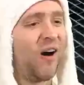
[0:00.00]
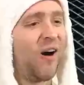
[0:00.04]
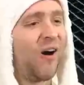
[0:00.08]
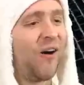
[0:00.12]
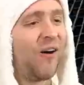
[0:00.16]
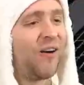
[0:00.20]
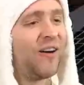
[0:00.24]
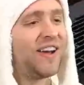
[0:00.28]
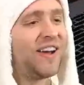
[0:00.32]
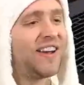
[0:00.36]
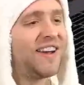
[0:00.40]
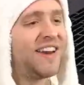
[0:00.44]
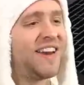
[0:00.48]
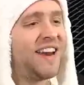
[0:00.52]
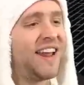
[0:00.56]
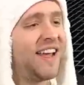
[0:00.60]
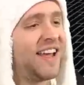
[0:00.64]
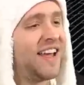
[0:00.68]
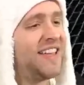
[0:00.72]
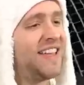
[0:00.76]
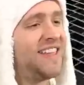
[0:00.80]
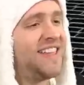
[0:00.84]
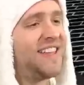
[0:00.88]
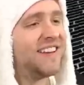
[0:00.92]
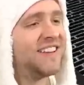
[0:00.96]
hide in
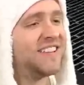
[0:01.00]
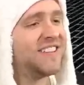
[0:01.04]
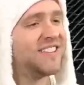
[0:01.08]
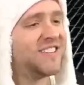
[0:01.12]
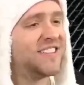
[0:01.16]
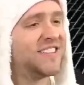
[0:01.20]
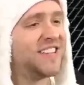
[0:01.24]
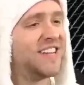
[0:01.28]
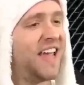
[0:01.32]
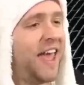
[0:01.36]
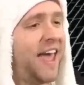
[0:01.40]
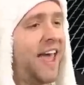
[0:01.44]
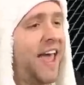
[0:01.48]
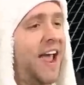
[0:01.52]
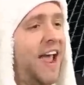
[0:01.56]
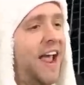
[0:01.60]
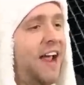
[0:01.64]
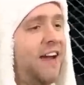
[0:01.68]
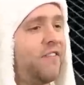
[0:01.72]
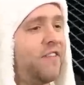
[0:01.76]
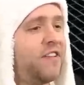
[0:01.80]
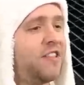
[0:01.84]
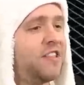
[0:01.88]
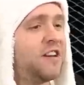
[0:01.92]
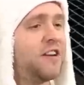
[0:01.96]
here, you can see
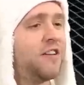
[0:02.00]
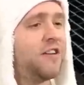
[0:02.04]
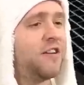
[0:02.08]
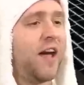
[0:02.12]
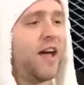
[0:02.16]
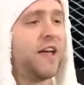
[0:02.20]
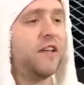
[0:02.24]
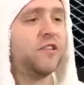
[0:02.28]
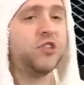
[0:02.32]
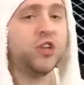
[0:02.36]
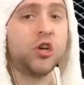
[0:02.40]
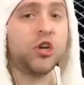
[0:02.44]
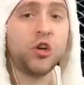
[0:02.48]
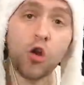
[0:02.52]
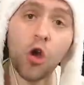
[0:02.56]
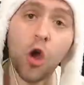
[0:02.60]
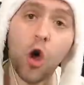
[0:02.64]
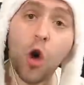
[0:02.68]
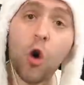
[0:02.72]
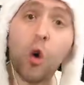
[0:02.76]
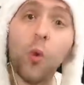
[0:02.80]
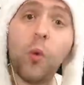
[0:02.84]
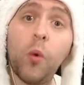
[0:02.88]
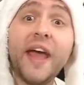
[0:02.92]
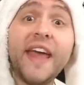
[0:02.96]
everything around you,
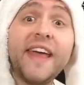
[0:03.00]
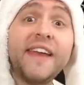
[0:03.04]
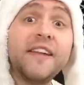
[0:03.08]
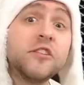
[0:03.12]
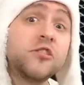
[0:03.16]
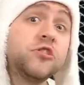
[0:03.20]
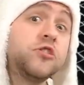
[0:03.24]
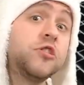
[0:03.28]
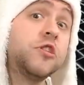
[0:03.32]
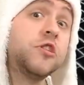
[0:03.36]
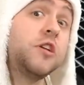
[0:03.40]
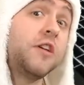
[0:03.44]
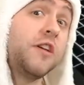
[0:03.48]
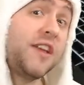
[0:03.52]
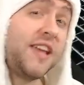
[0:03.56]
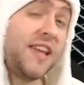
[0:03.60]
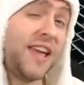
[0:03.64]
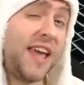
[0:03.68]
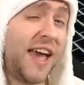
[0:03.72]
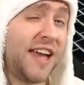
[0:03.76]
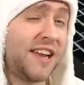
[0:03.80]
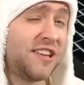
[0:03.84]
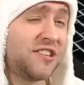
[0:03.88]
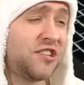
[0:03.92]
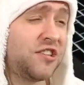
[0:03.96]
no innocent can
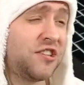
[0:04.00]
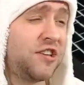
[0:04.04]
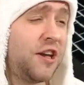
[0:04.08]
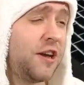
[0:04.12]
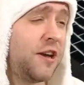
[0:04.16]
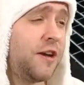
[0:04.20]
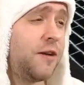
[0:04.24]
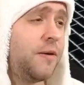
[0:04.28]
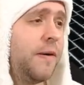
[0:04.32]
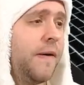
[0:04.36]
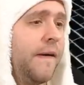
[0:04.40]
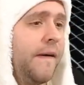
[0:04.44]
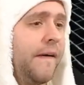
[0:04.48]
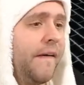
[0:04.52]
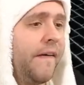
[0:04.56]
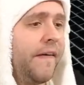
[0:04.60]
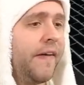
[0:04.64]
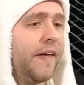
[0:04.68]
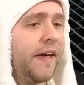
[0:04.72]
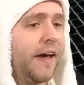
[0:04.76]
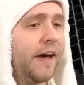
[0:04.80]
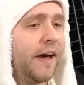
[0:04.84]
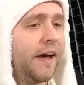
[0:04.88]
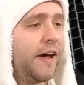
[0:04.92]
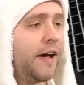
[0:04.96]
get to you,
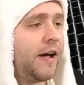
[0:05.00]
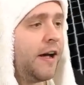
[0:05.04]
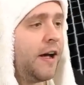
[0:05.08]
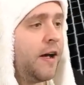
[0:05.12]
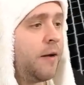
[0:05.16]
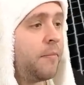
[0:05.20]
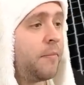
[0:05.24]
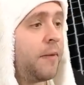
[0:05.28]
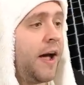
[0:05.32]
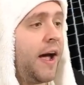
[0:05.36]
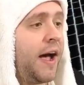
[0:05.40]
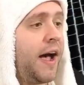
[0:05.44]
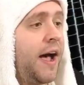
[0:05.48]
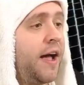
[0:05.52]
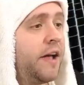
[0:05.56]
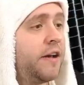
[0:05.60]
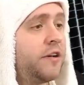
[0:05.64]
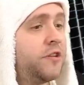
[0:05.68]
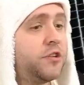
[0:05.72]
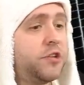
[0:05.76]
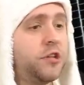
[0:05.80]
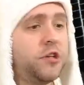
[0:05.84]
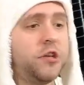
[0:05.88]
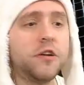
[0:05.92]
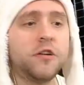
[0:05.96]

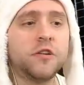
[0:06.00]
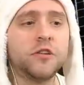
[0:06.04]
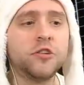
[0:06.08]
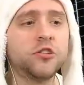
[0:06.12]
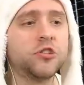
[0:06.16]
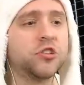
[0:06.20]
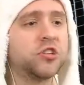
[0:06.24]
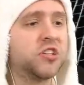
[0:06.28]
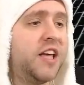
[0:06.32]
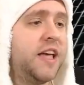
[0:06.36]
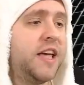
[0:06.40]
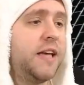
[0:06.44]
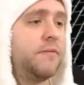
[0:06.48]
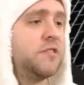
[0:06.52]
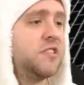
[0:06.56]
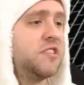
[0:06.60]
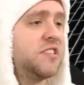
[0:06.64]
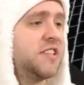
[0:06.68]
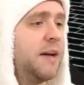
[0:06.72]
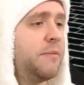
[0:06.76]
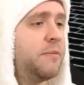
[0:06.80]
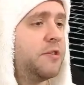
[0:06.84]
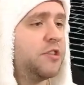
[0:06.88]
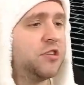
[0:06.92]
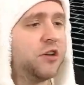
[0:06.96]
and you can just keep
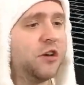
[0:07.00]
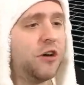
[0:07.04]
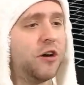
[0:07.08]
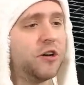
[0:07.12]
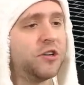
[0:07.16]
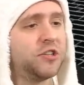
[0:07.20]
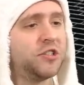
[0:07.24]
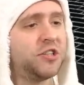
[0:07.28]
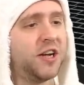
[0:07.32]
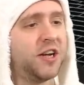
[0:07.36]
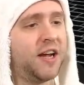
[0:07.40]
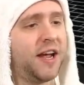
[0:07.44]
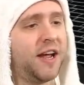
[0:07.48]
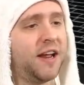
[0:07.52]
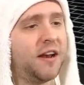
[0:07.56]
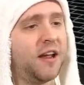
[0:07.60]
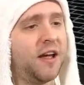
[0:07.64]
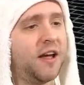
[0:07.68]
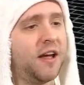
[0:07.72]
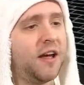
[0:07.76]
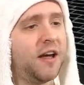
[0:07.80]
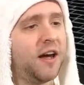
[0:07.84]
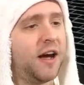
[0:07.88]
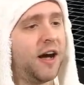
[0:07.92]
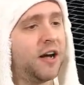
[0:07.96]
sabotaging
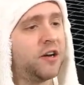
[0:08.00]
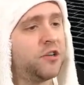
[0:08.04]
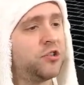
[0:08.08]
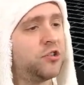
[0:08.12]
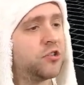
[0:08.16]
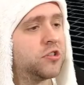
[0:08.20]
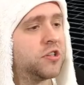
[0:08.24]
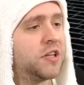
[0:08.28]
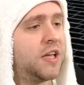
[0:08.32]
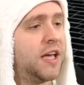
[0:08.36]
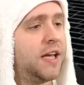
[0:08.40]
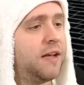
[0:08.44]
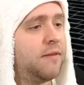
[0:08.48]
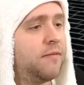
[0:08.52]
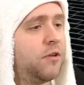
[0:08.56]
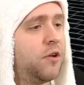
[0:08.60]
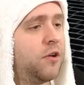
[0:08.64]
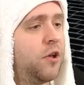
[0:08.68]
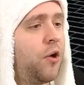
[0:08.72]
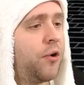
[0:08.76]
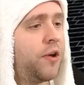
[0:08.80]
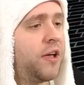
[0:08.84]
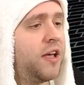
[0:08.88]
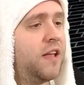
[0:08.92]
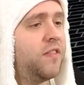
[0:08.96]
and just keep
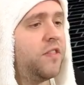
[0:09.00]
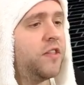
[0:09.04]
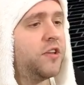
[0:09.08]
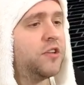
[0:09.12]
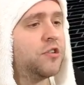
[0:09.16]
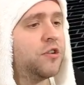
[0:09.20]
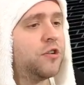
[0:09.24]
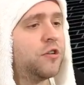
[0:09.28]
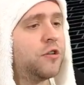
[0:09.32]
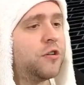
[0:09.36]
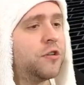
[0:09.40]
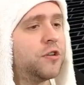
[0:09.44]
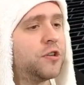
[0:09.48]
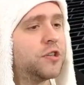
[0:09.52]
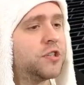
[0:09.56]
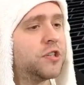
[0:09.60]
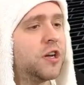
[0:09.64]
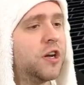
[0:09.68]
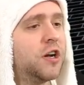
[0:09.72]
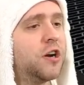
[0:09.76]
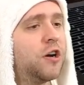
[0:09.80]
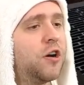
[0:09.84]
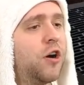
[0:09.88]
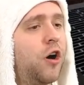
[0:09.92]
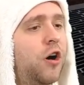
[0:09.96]
locking the doors
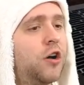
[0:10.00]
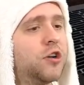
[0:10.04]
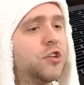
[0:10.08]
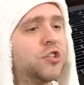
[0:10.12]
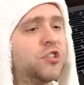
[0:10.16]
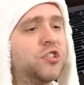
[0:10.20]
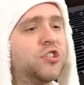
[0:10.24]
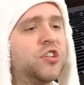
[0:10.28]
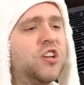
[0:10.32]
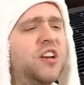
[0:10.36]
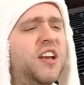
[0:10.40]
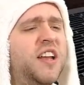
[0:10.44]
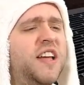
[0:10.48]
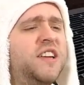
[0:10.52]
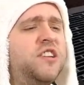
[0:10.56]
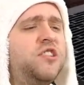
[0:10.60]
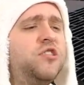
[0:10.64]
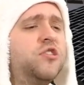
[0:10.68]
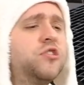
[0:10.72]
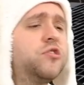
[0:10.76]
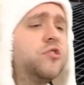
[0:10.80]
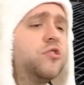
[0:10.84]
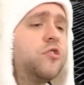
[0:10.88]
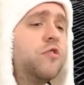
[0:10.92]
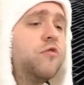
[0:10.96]
constantly,
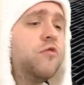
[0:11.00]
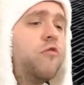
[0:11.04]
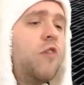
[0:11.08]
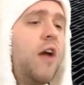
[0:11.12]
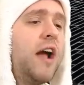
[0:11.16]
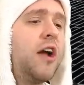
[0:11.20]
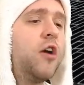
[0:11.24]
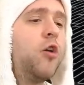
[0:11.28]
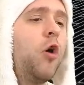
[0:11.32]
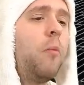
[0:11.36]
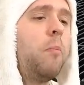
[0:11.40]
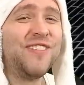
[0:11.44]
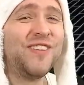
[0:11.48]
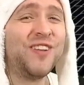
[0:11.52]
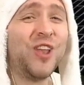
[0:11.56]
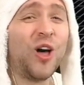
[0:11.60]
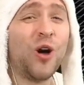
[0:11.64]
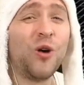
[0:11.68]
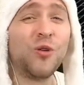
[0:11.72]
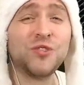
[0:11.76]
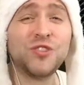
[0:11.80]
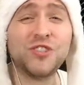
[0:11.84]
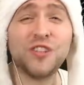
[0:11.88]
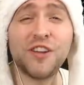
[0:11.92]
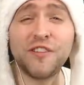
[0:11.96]
just to rack up
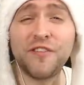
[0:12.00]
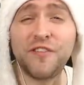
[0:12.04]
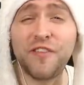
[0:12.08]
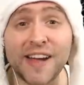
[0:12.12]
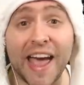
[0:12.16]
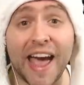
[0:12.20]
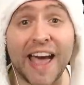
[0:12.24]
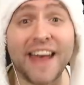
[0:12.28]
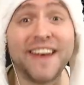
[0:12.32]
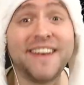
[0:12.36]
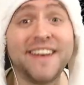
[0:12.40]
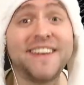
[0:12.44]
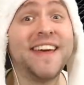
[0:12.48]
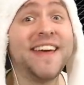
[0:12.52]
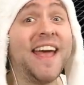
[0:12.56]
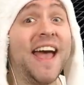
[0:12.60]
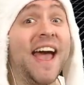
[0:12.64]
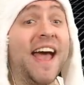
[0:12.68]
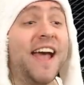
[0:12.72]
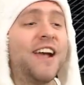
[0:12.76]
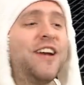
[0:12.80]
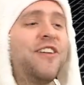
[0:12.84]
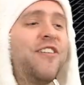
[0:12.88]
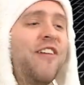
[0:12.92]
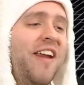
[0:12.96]
loads of candy
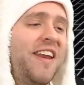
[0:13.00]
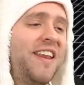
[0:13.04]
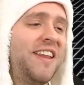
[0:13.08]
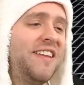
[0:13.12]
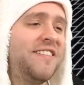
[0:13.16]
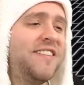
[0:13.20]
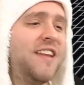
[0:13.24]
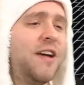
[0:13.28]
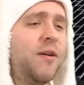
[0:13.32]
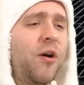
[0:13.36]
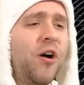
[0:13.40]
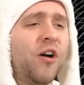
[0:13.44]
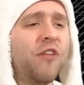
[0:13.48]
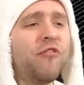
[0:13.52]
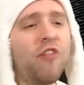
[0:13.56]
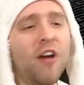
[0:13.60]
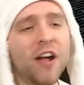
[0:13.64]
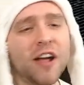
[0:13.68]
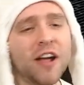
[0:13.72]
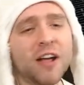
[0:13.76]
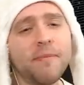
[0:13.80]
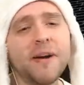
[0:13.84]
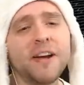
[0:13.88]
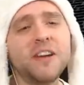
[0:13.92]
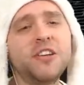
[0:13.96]
and credits. Now I
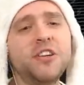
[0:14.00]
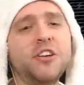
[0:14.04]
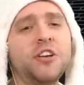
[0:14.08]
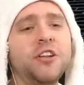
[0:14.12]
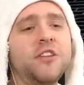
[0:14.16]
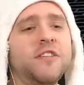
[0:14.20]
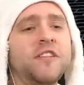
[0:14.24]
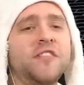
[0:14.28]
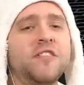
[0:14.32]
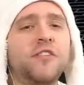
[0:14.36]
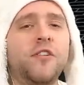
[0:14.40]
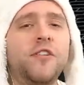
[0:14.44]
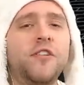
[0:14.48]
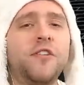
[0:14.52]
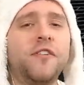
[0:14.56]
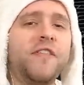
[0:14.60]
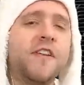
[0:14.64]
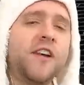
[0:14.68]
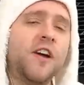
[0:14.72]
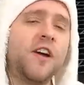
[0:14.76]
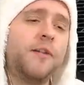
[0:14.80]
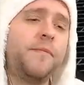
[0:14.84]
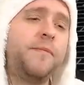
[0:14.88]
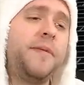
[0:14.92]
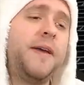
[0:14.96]
recommend you do this on a
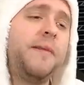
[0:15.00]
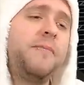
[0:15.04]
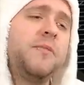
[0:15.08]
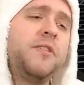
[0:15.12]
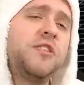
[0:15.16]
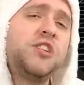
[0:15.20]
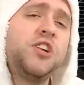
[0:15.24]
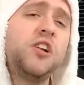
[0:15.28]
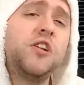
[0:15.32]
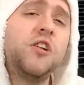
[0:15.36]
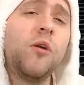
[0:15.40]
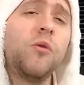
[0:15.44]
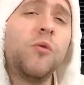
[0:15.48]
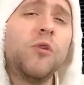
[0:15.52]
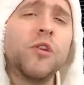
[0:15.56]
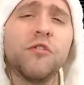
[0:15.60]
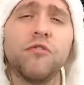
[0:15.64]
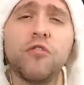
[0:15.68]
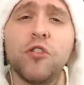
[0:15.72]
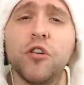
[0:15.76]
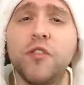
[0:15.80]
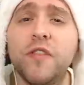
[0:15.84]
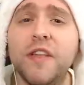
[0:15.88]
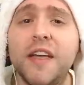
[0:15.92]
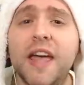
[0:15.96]
VIP because you don't want to
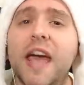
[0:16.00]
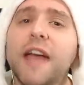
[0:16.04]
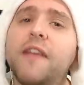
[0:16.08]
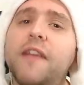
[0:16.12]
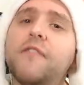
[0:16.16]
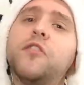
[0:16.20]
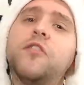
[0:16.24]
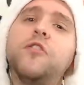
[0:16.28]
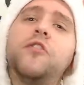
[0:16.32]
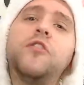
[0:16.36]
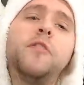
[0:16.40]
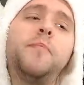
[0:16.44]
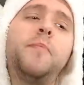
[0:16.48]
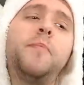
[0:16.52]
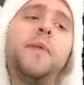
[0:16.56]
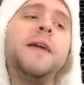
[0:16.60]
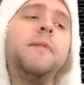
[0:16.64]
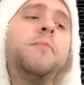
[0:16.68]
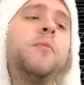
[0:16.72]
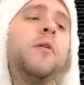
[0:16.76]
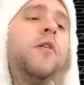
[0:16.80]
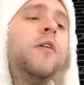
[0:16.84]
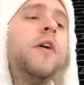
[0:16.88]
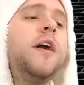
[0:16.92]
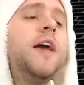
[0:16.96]
ruin the game for other
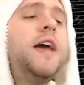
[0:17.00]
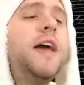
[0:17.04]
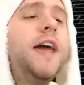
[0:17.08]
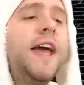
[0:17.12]
people.